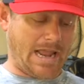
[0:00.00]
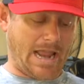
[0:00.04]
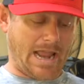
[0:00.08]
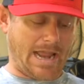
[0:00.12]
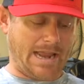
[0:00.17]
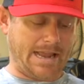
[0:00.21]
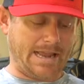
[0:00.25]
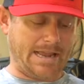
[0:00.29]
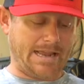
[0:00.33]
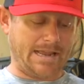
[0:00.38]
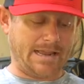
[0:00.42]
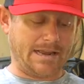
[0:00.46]

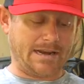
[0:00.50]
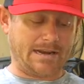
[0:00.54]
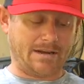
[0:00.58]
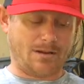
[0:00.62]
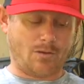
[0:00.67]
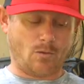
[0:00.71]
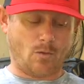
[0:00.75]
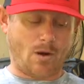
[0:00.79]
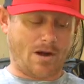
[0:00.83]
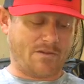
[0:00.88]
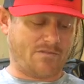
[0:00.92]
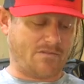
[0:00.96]

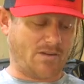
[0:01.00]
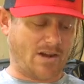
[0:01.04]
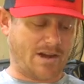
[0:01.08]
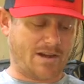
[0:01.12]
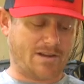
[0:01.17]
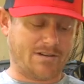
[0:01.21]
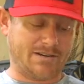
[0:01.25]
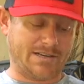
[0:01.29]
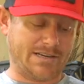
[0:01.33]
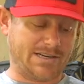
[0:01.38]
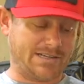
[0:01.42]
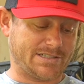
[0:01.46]
And quite
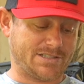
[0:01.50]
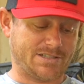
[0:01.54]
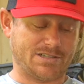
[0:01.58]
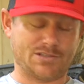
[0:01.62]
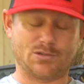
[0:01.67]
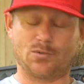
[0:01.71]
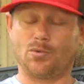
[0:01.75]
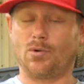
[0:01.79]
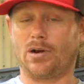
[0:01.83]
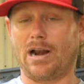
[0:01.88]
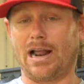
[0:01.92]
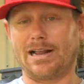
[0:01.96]
frankly, it's
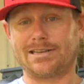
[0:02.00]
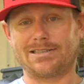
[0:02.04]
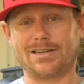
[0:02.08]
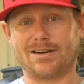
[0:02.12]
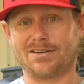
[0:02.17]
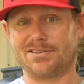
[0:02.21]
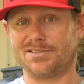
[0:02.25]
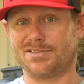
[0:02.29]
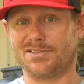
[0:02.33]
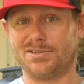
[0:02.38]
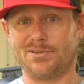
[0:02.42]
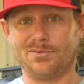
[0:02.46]
just what I
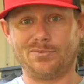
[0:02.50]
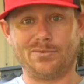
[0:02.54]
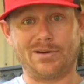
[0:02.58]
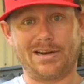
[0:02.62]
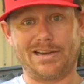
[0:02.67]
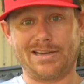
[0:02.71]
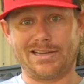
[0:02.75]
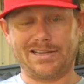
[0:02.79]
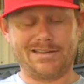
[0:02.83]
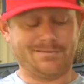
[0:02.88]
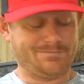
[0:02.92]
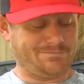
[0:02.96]
turn to when
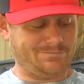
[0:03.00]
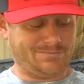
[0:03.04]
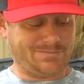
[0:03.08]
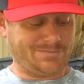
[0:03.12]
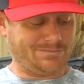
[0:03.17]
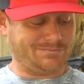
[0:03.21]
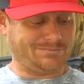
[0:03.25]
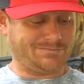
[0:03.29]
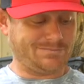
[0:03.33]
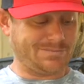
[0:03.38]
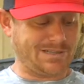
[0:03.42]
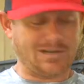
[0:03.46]
it
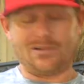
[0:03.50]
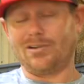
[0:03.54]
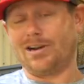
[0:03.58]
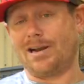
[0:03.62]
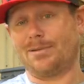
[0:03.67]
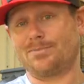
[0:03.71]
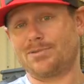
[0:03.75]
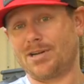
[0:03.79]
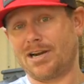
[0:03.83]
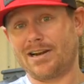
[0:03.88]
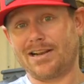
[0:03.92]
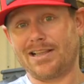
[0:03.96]
when
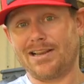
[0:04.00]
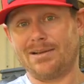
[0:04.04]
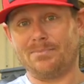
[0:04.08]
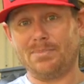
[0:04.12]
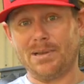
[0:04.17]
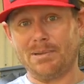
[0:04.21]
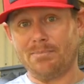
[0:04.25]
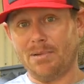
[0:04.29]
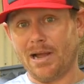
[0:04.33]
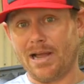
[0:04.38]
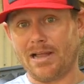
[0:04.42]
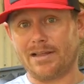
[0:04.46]
I'm trying to get a
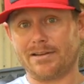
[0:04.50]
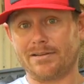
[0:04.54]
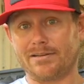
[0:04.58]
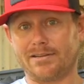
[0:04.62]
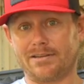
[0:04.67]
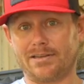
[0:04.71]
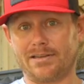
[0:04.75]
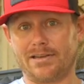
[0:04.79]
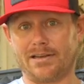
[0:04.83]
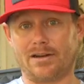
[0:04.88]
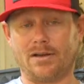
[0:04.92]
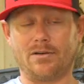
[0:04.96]
big bite,
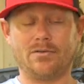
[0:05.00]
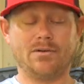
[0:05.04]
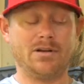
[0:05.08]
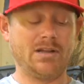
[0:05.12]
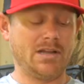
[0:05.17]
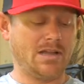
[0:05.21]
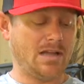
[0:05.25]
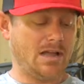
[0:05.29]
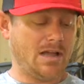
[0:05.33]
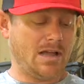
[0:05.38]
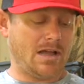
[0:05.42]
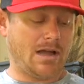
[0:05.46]
you know.
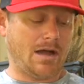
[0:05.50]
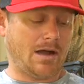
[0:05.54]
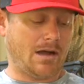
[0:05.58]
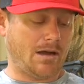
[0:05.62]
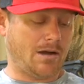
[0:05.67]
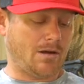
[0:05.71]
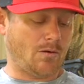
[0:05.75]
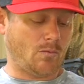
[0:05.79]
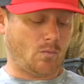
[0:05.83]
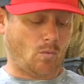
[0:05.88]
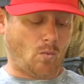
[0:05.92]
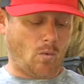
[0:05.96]

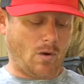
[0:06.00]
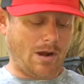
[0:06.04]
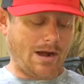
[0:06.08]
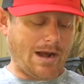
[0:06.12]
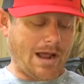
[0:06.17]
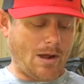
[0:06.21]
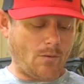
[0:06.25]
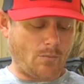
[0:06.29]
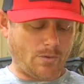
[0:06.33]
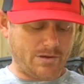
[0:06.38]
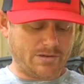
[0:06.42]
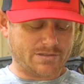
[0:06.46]
Uh, what
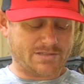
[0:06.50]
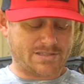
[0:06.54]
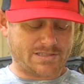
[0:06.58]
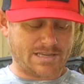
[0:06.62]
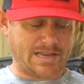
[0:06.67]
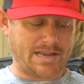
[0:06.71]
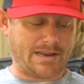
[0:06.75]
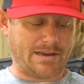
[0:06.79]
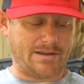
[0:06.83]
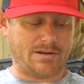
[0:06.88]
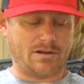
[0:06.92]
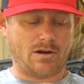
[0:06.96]
I will
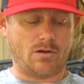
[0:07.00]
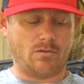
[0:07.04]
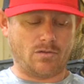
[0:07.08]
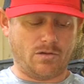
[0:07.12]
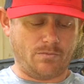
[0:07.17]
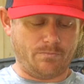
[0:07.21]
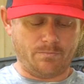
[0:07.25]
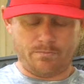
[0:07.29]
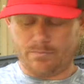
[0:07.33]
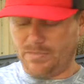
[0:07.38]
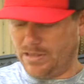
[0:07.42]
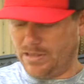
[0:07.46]
say, you know,
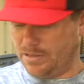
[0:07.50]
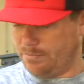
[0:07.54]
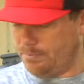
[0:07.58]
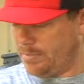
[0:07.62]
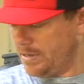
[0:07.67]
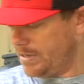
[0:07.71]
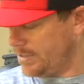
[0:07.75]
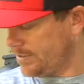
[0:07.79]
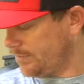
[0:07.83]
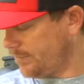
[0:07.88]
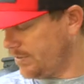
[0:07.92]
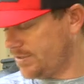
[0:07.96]
the, the
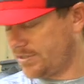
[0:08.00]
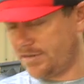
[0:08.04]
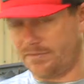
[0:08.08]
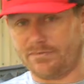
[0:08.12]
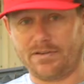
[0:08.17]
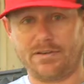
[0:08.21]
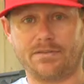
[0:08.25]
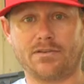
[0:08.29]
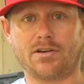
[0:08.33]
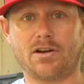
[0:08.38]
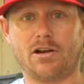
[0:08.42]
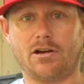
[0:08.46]
biggest fish I've
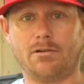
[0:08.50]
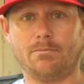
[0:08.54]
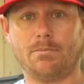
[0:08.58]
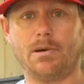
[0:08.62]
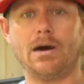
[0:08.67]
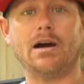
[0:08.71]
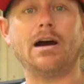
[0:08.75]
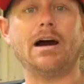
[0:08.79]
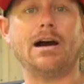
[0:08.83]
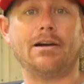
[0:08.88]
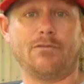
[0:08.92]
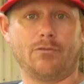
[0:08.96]
ever caught in
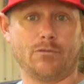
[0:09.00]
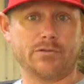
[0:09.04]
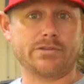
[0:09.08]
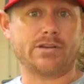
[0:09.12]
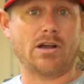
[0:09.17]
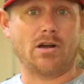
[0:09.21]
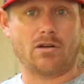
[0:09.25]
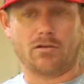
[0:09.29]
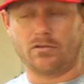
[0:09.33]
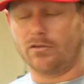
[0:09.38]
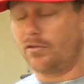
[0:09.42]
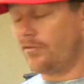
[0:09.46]
my life was
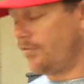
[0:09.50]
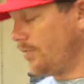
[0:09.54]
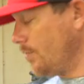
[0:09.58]
caught on a